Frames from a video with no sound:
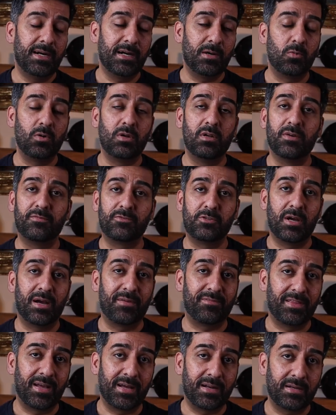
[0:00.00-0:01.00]
I would love to
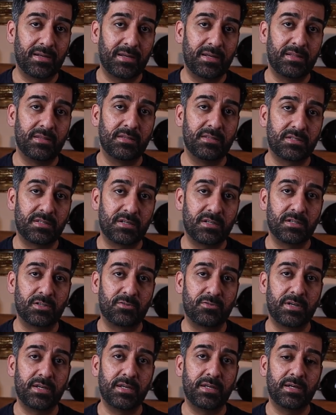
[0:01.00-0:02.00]
have that in this
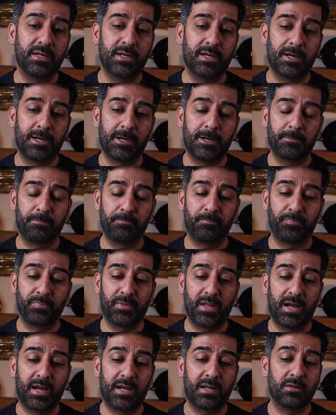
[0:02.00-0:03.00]
country.
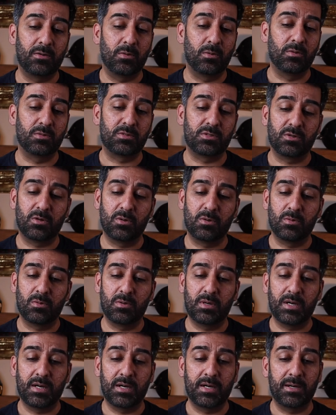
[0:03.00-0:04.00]
Um, and
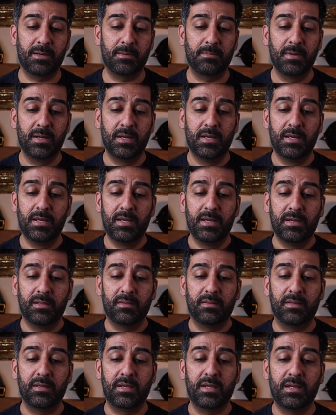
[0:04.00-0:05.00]
also uh,
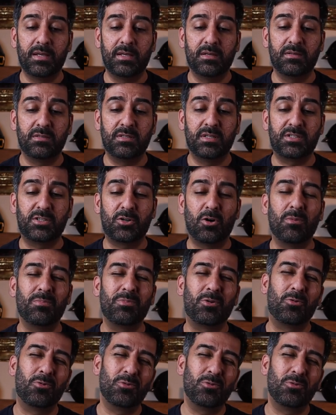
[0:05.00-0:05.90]
the the Tom